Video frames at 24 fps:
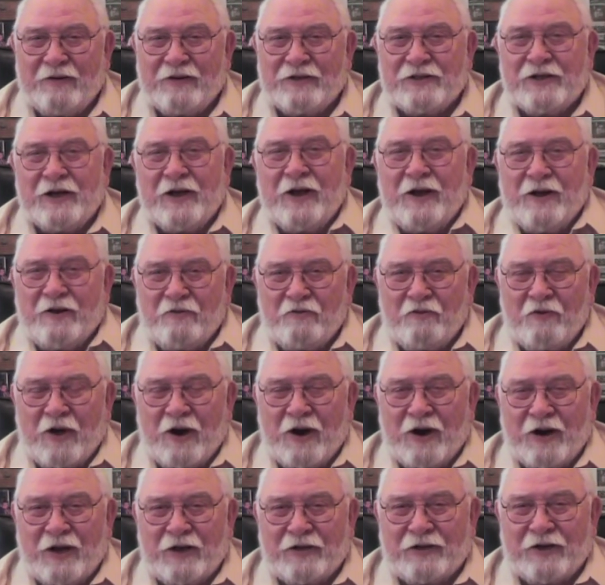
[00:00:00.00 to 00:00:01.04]
I was
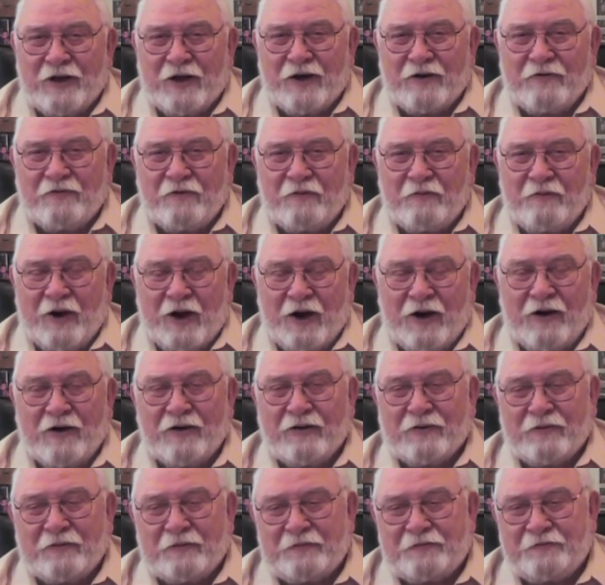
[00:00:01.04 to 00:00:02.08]
running a tug for my
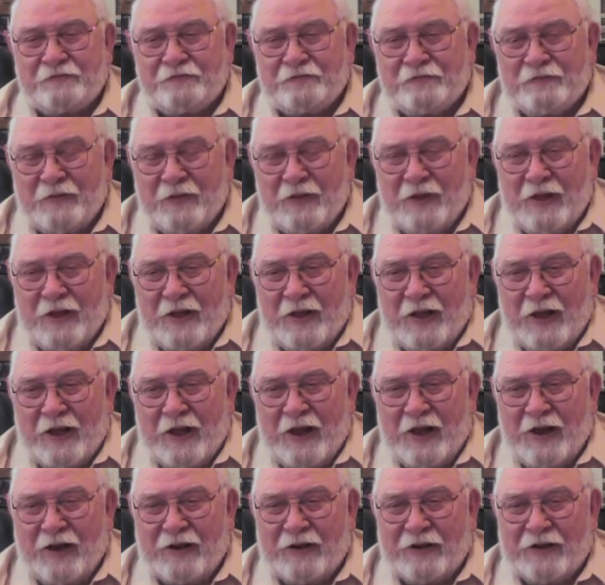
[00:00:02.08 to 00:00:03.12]
uncle.
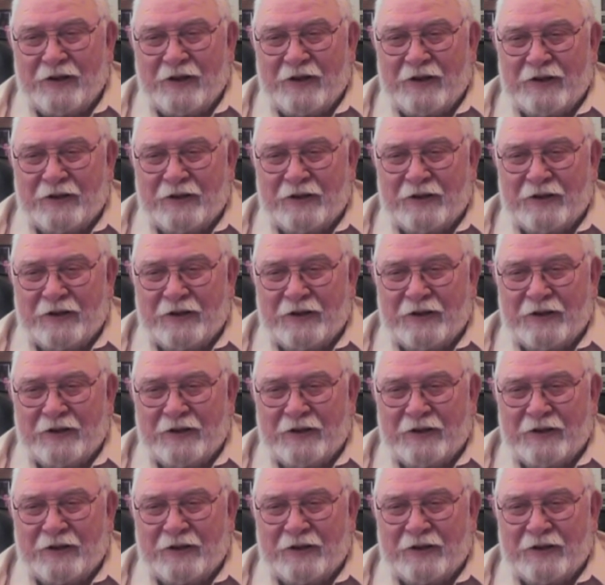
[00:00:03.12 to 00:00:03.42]
And